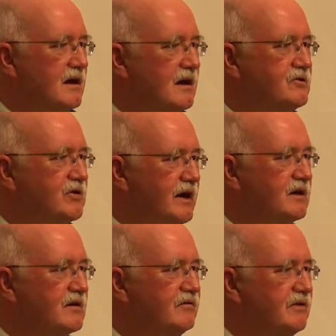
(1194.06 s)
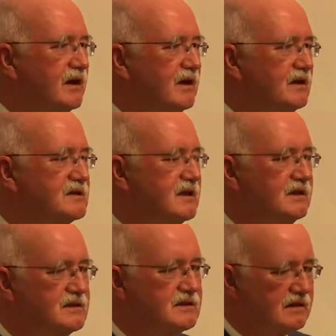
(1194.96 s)
and try to convey a
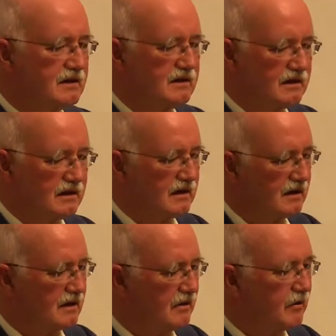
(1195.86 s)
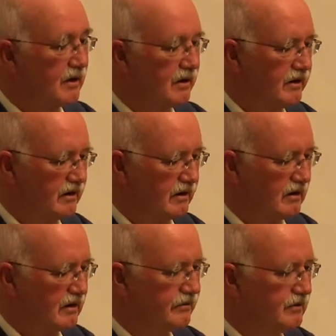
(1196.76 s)
sense that we're here
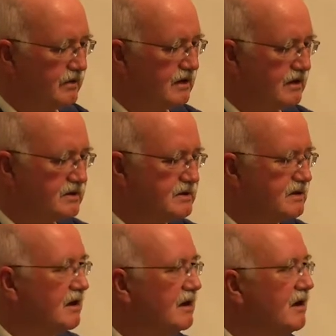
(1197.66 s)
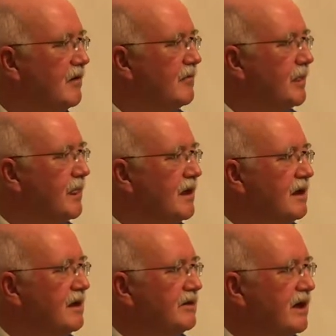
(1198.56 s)
if you need us. Um,
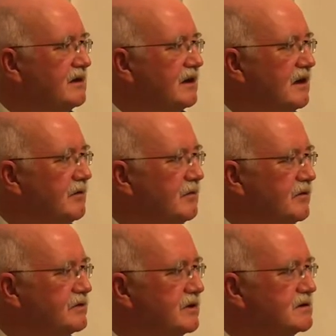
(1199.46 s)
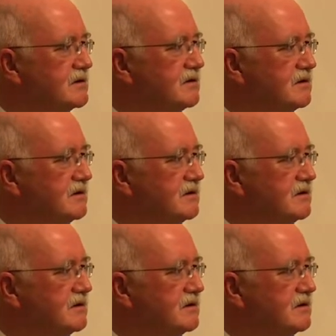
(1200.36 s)
that time of just